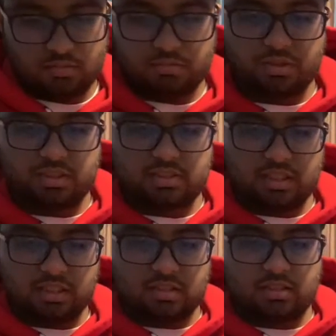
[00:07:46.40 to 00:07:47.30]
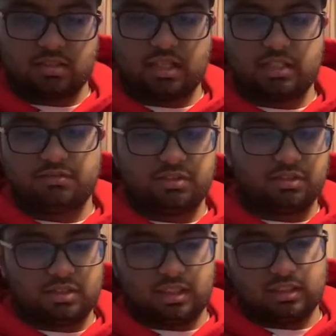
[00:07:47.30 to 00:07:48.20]
pretty sick. That
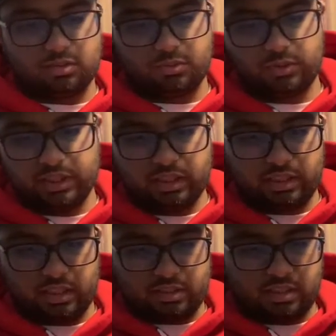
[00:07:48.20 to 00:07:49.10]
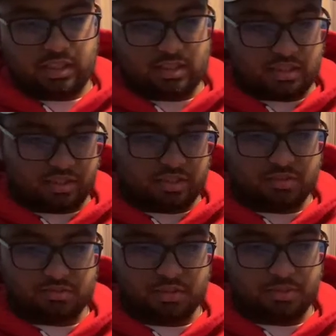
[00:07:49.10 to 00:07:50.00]
feel that's a really nice case actually.
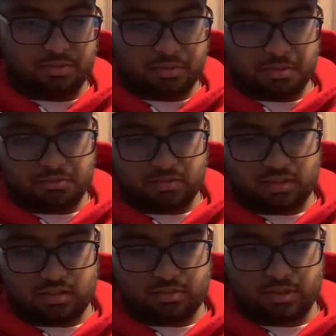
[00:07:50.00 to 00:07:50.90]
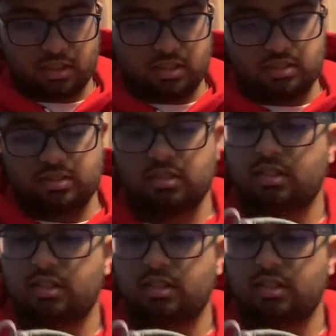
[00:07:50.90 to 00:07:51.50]
That's really premium feeling to be honest.